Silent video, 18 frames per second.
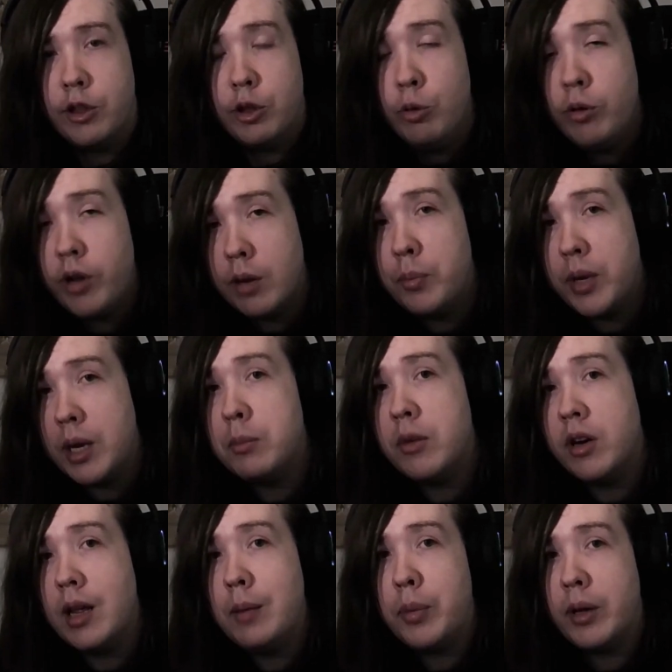You can be
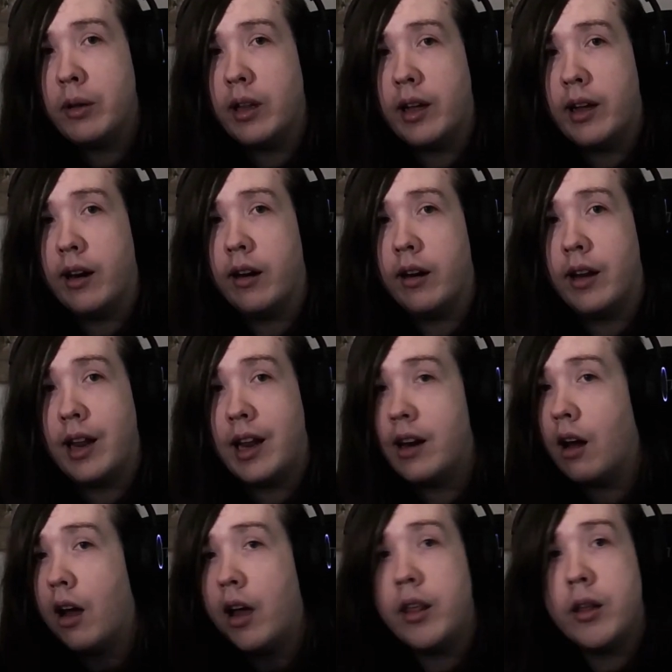manipulated
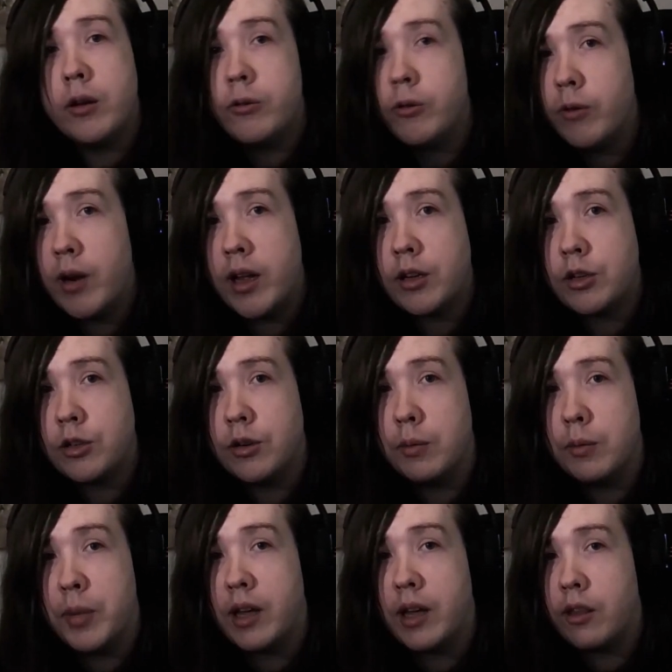in either
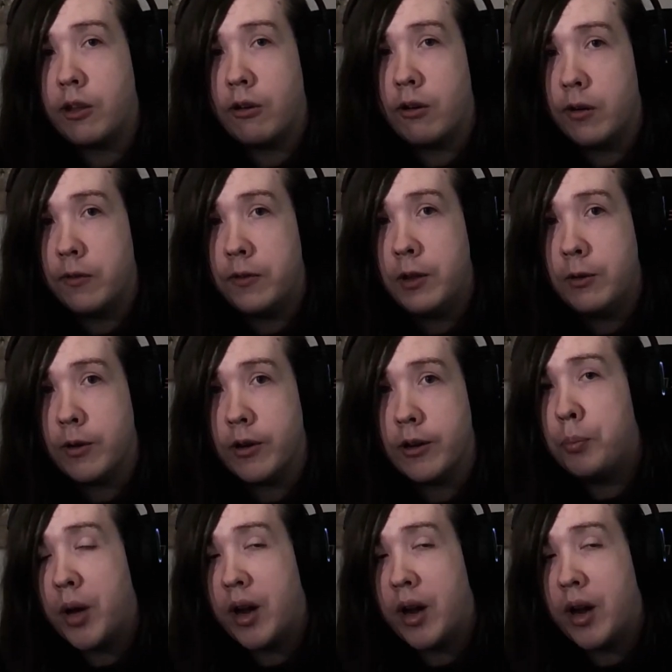direction because you're a viewer,